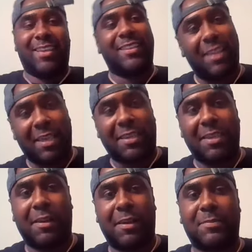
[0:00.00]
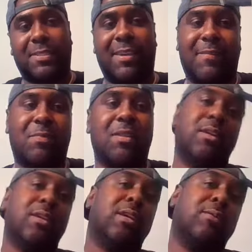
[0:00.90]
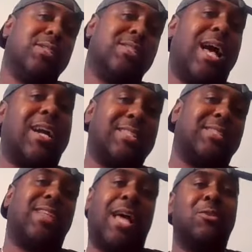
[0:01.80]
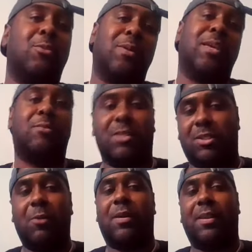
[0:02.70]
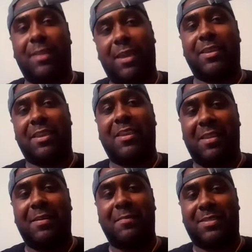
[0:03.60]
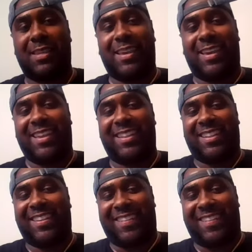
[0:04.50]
like, you know what I'm saying? It was just I knew what he was doing. Like, you know what I'm saying?